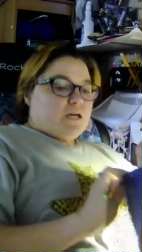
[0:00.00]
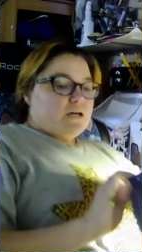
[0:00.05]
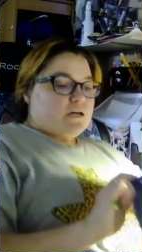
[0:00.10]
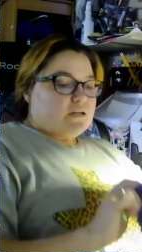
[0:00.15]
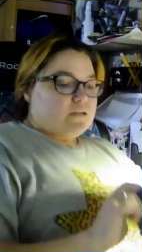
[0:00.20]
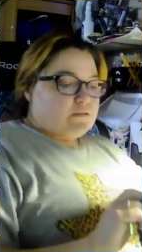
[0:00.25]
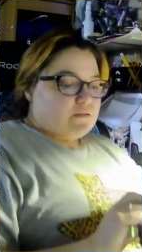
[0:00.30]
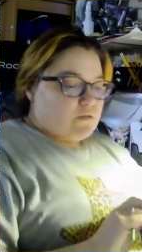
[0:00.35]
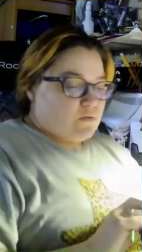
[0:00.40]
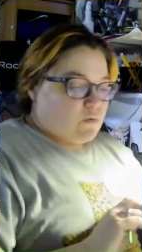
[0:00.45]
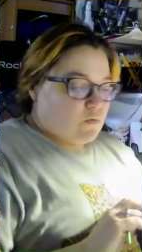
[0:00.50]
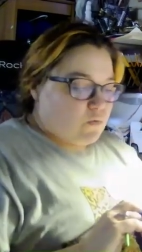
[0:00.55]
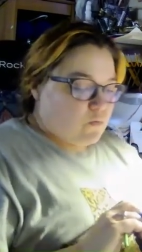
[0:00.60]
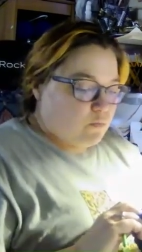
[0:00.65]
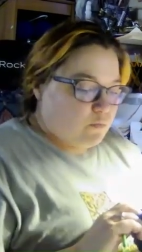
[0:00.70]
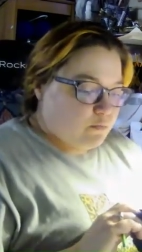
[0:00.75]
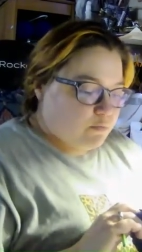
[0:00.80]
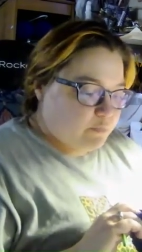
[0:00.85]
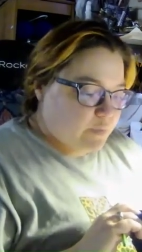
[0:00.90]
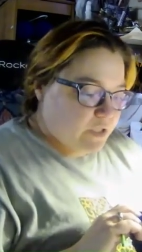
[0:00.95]
And
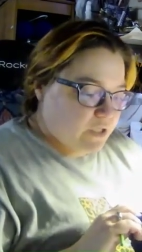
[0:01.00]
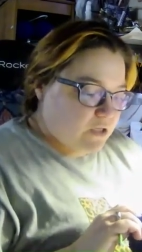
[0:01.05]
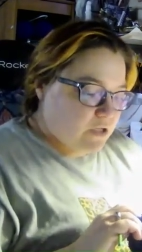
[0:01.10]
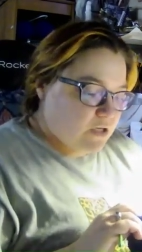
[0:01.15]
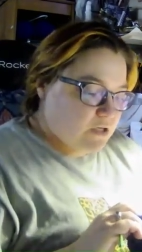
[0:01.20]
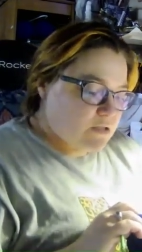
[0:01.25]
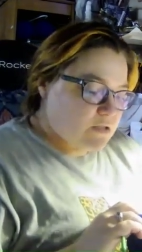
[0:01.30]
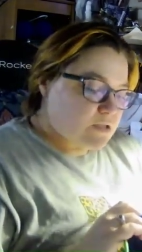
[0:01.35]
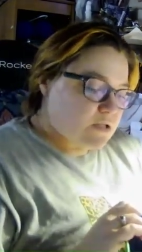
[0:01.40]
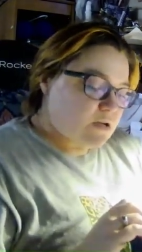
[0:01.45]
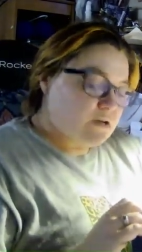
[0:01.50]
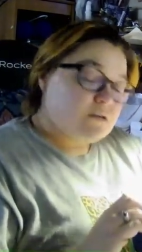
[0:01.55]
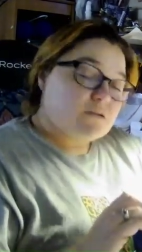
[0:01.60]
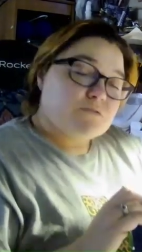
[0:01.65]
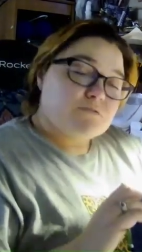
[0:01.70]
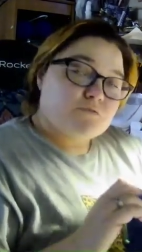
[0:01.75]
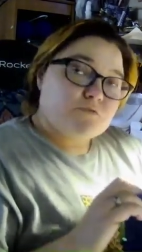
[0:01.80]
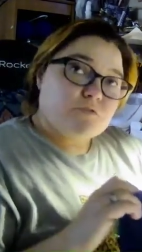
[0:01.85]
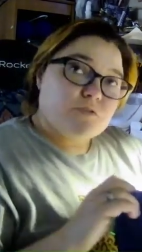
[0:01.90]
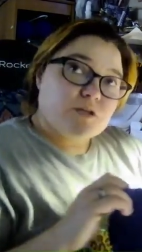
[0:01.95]
because
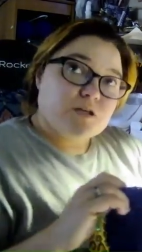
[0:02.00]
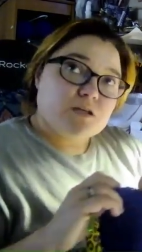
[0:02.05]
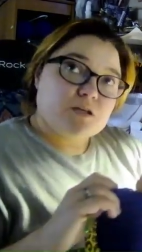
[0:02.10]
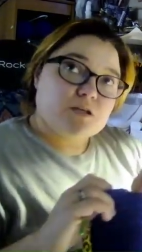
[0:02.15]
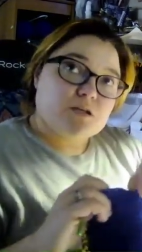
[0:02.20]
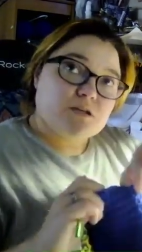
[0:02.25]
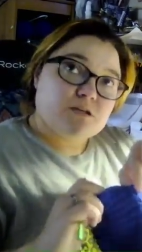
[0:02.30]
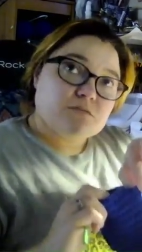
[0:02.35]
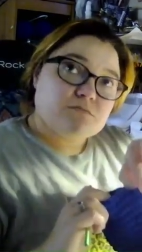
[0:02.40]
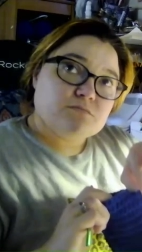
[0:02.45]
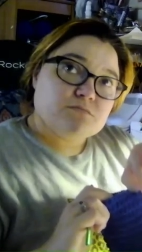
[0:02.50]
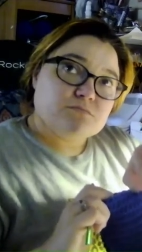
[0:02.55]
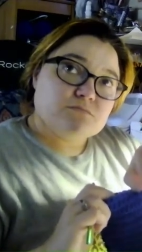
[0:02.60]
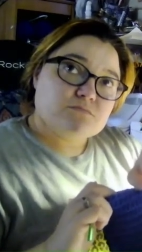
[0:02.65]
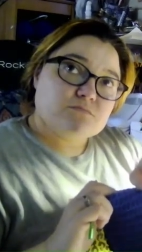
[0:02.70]
of the